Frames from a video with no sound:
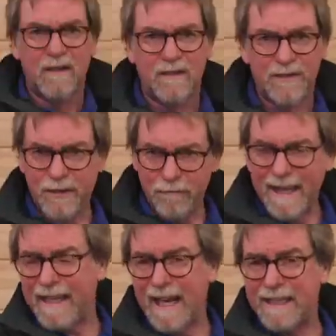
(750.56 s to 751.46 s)
So the
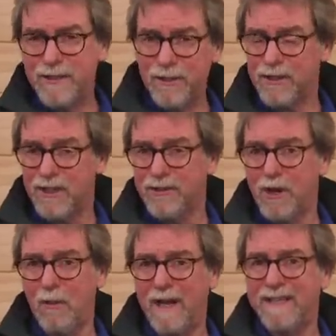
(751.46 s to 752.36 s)
regulator does
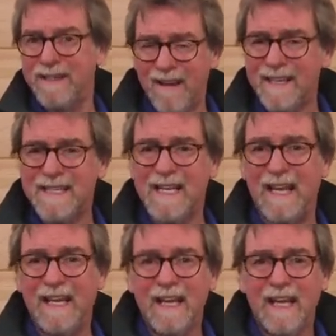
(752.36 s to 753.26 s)
control it
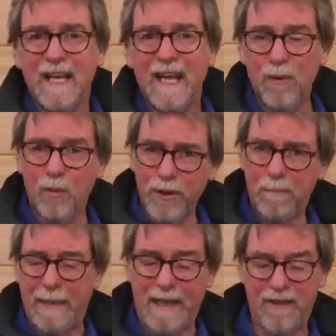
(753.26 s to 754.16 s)
nicely. It would
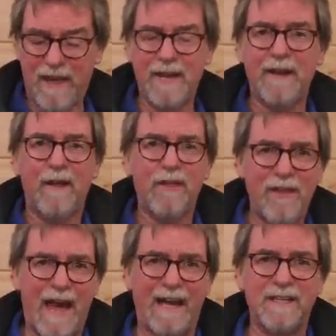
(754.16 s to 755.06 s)
appear then
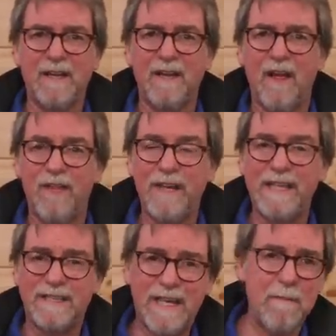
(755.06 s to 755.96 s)
that
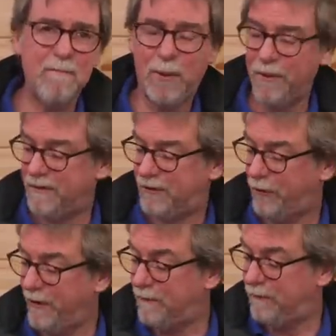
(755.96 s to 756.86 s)
the
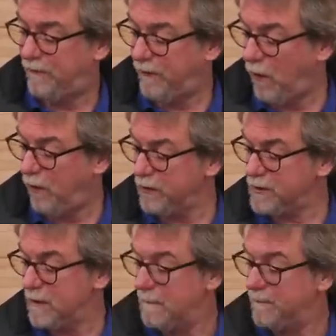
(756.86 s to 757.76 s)

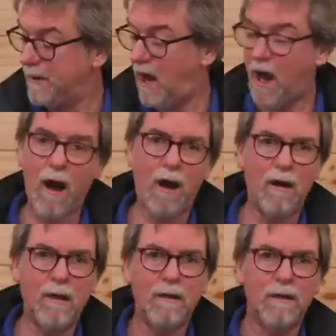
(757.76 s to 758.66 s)
10.34s
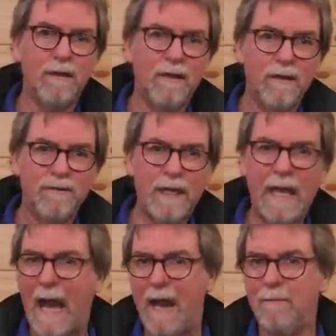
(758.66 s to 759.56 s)
are
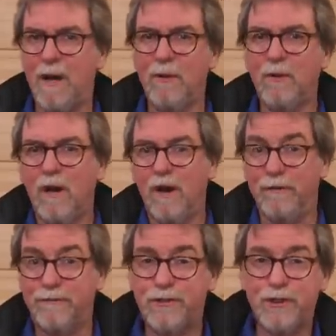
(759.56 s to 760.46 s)
the ammo
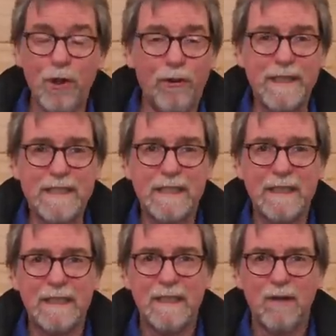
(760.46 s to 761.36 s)
of choice
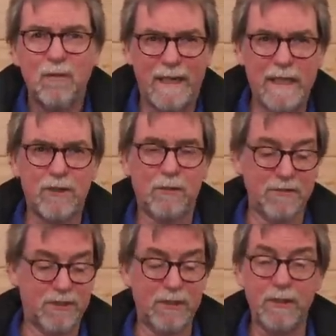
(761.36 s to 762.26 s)
when it
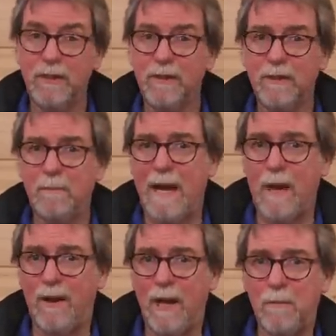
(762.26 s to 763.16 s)
comes to the
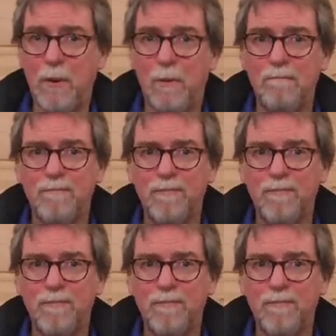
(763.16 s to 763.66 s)
power output.